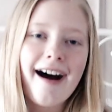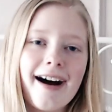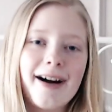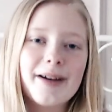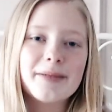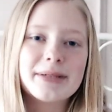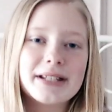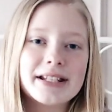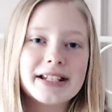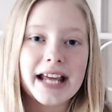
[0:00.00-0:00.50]

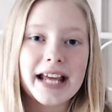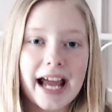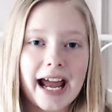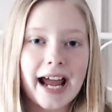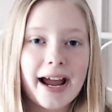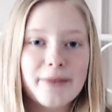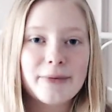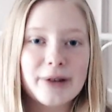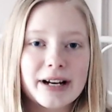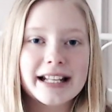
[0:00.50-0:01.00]
Today I
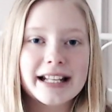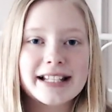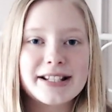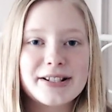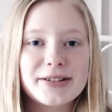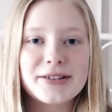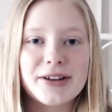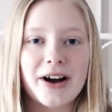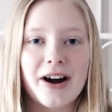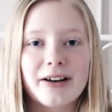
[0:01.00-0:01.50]
wanted to
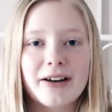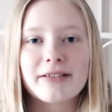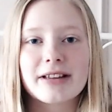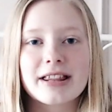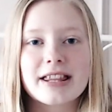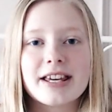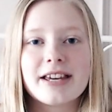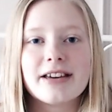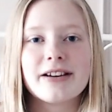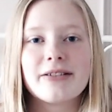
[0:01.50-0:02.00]
talk with
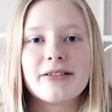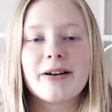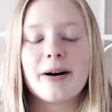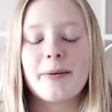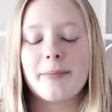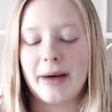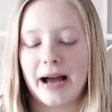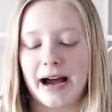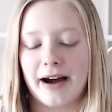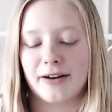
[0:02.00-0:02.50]
you
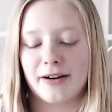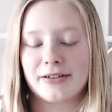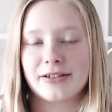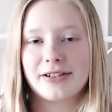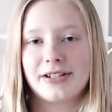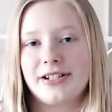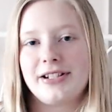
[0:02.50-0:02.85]
about